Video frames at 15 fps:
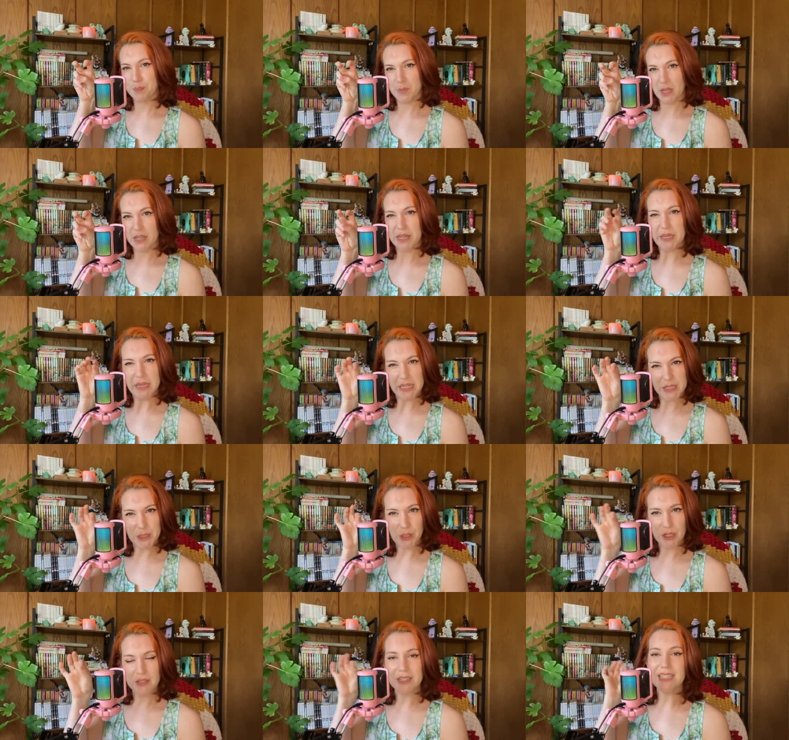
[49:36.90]
Again, these
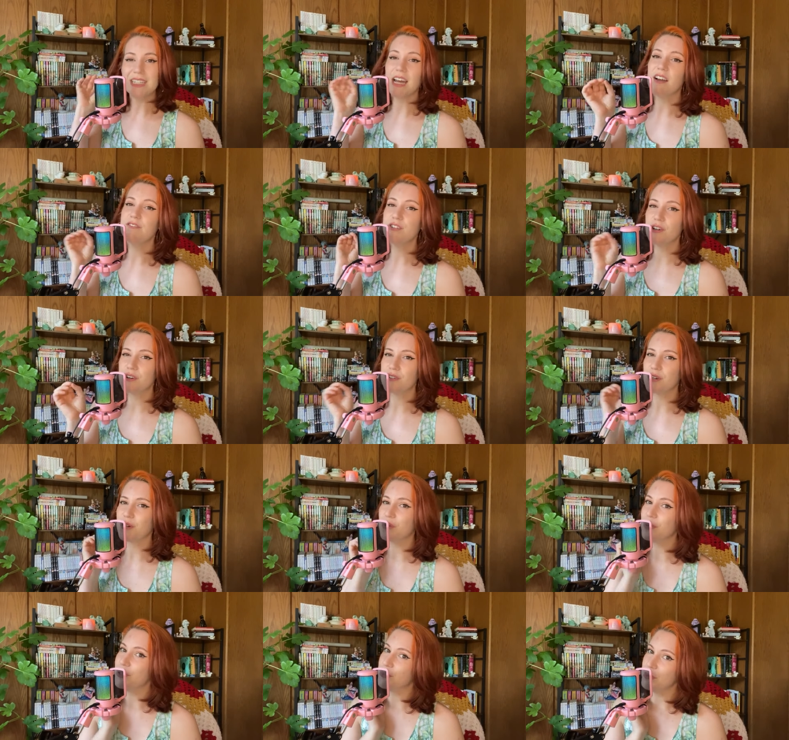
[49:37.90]
aren't, these avatars
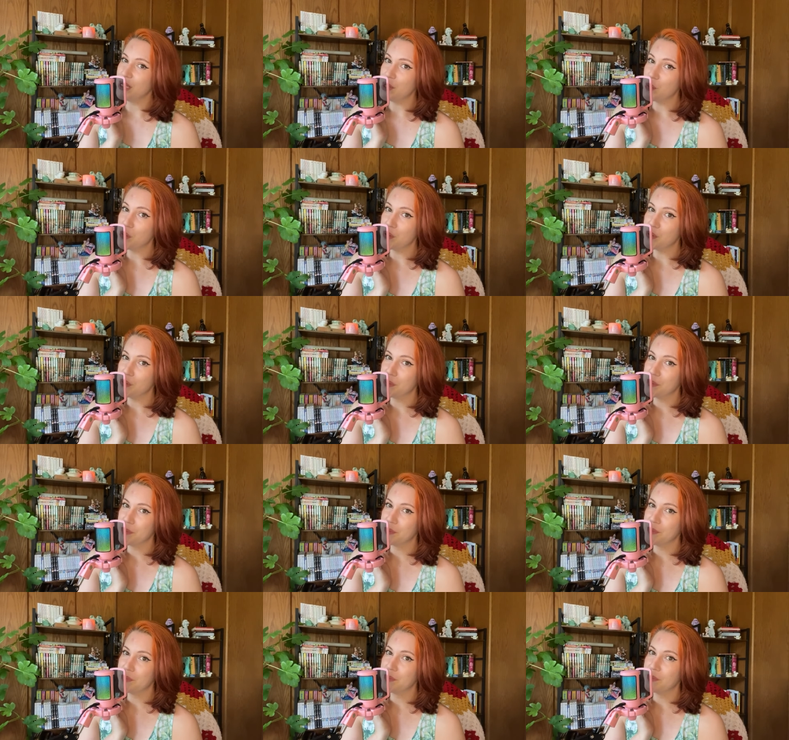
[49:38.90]
aren't real people.
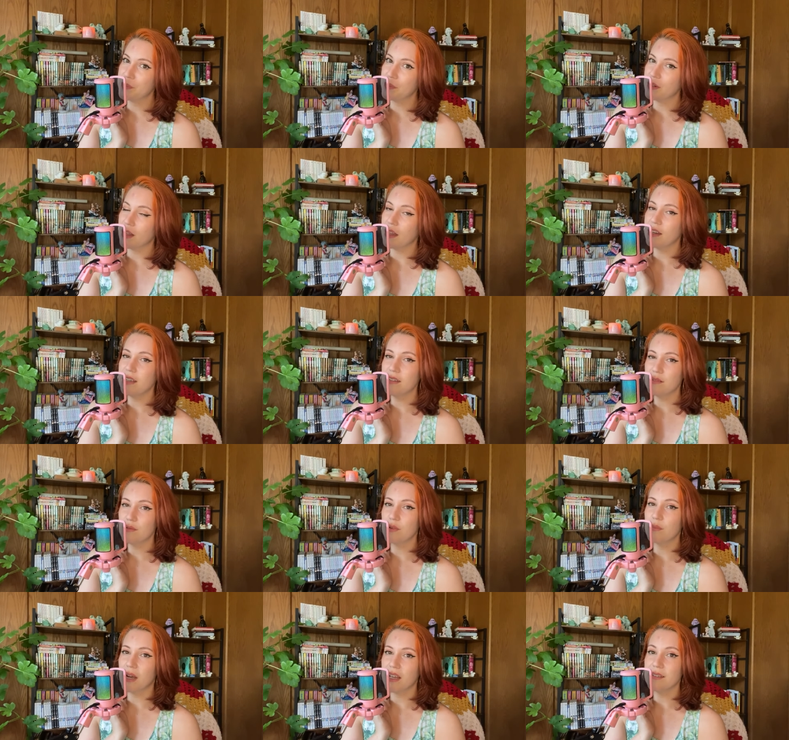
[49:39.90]
I need to
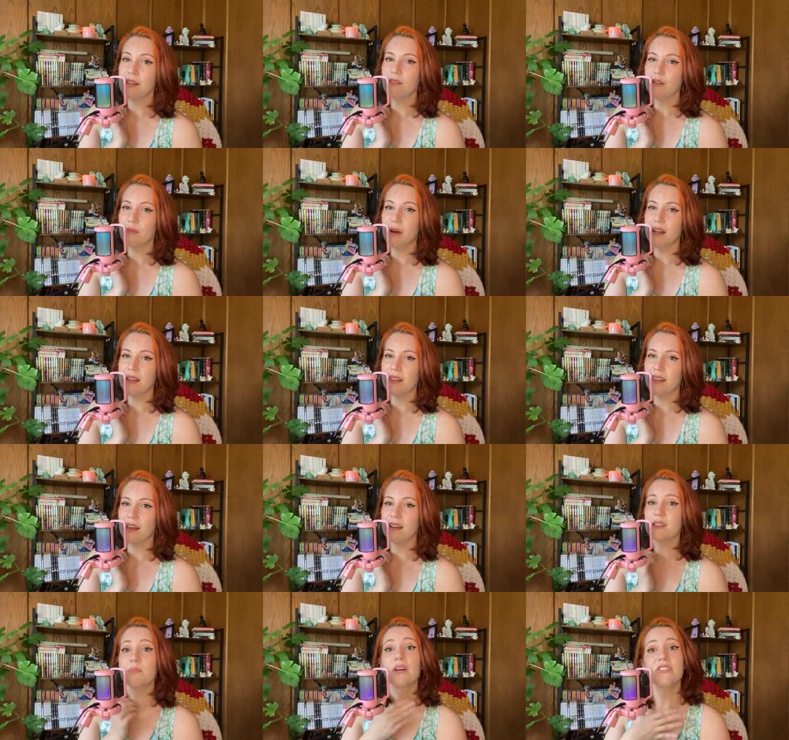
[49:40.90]
remind everybody
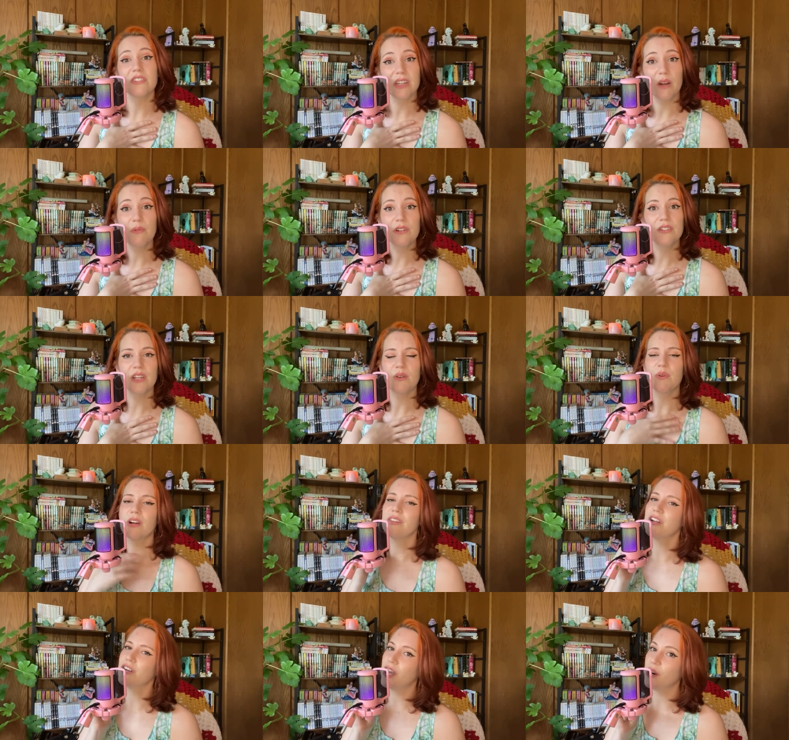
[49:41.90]
that, as much as I wish they were,
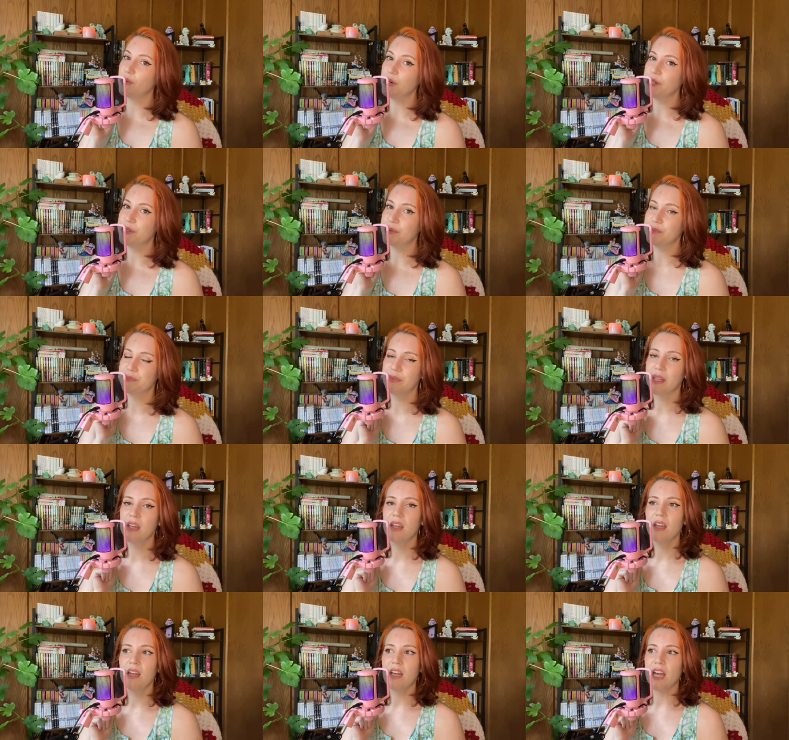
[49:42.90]
they're not real.
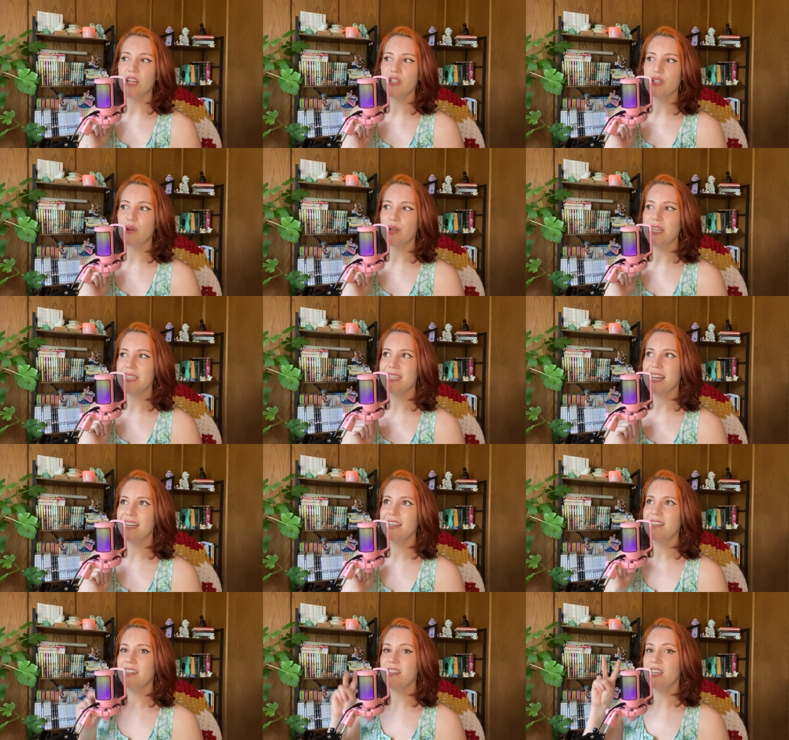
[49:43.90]
And so he's
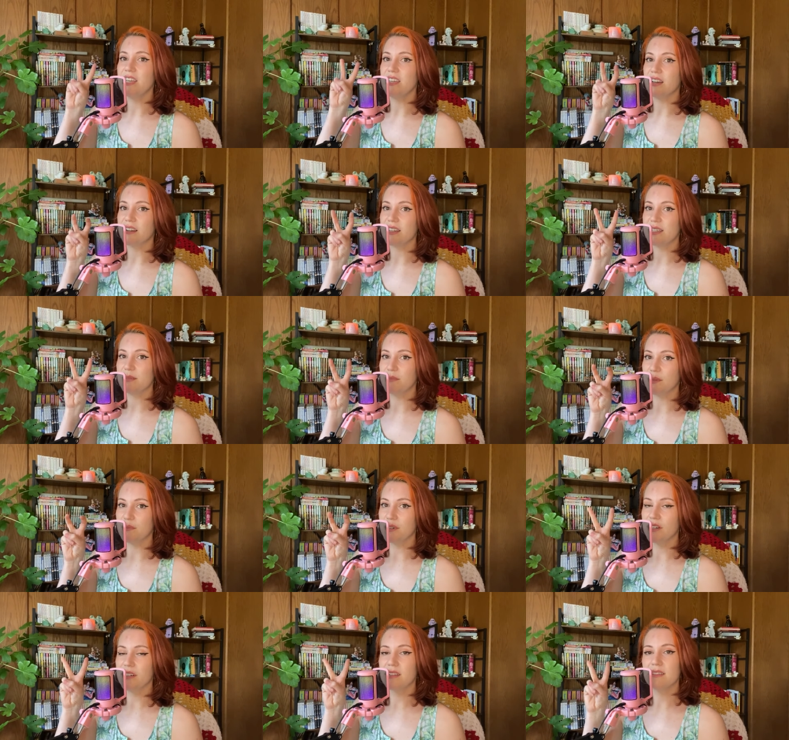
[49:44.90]
technically the youngest
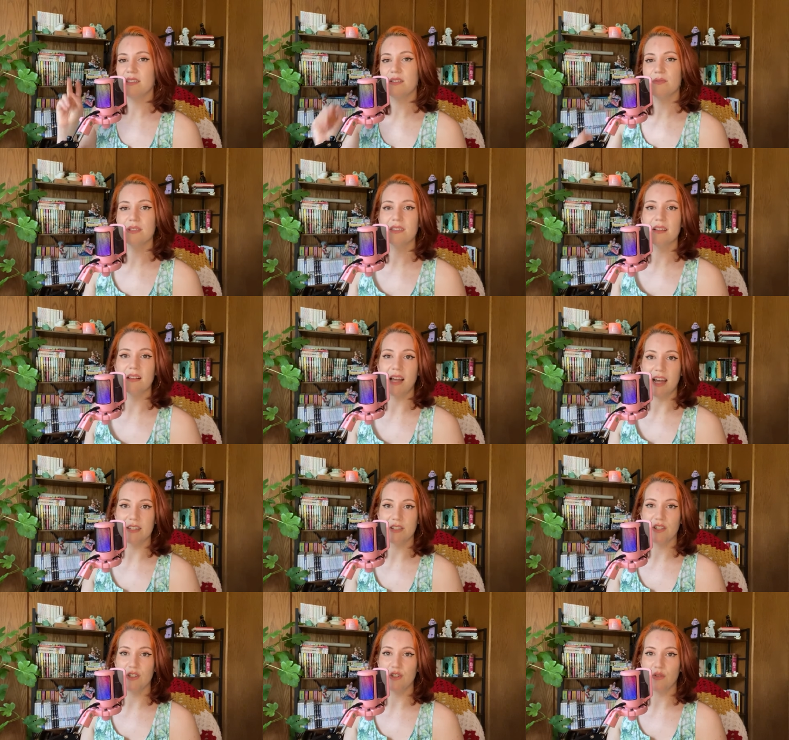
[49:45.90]
member because he was the
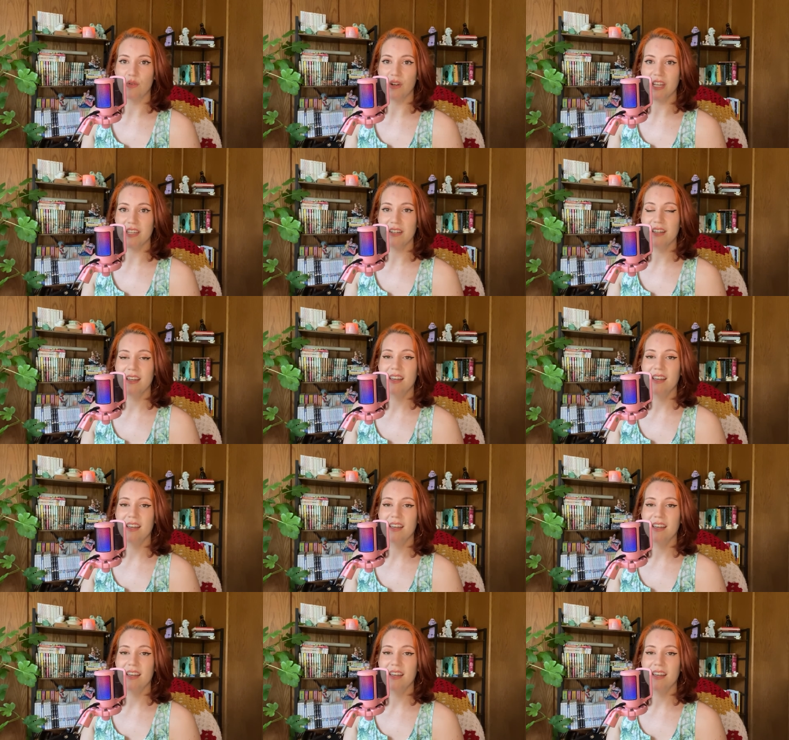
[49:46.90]
last to join,